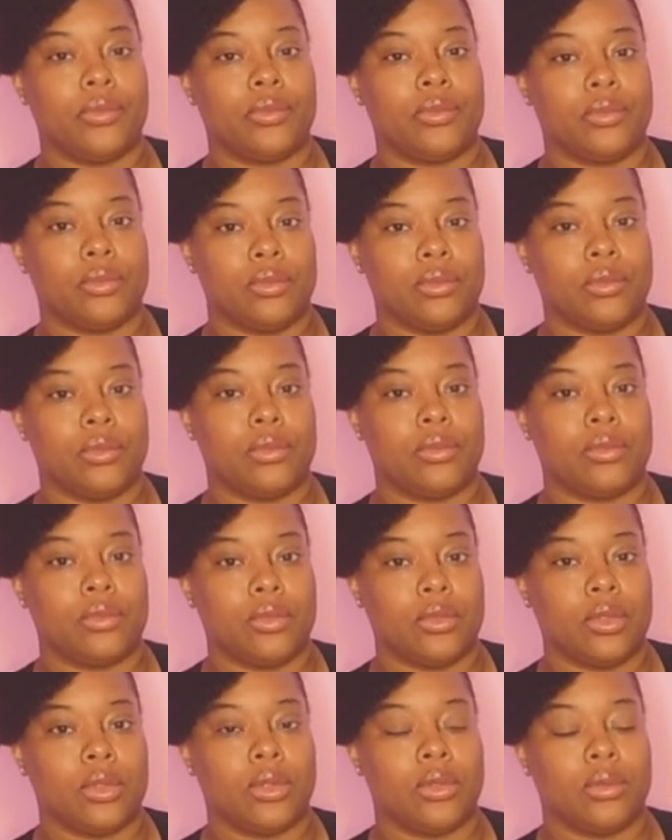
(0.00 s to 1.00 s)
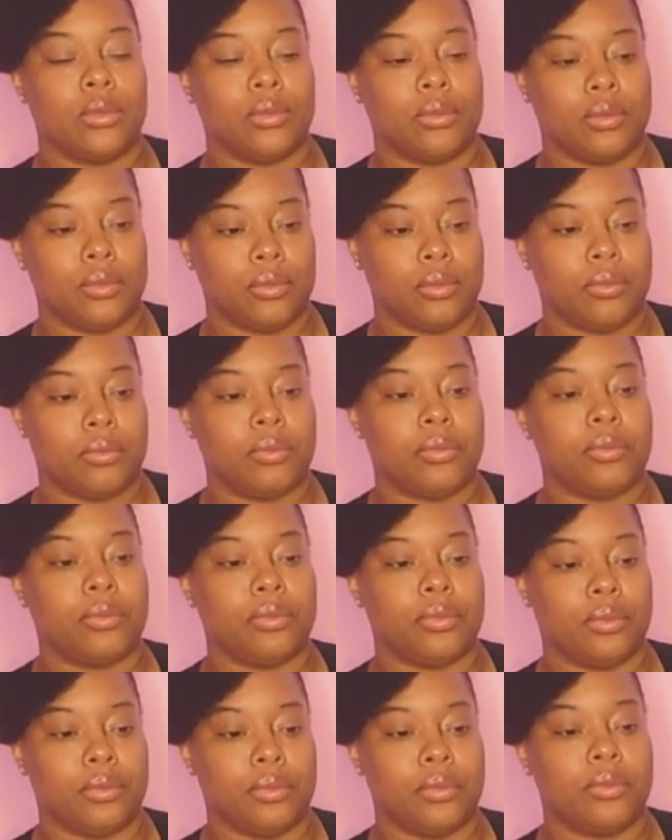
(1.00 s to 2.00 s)

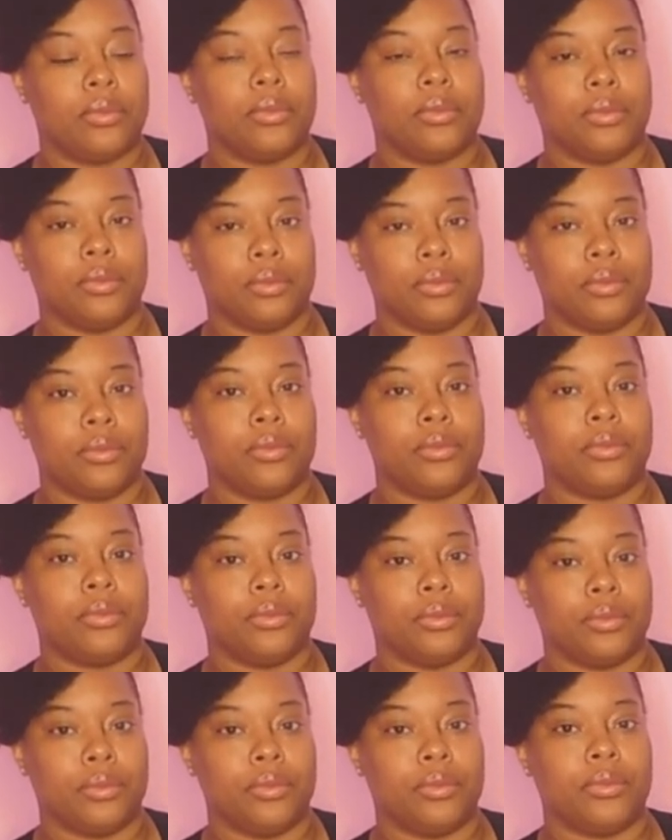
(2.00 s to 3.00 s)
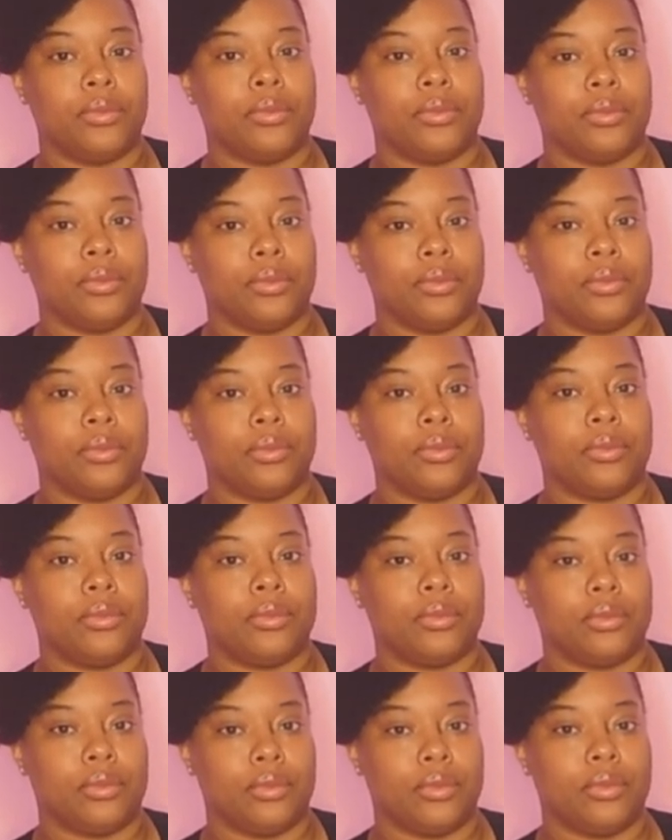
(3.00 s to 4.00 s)

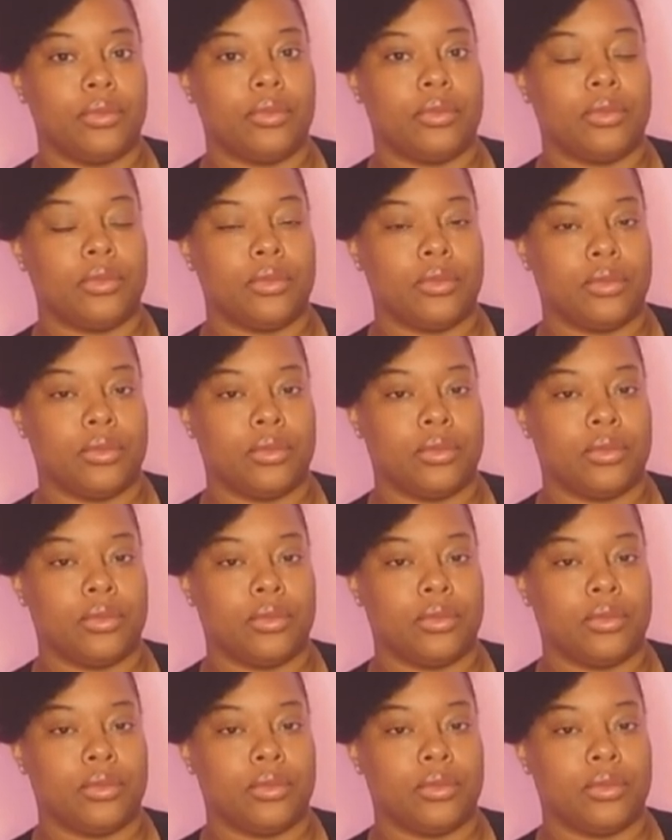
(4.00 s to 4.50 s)
(silent)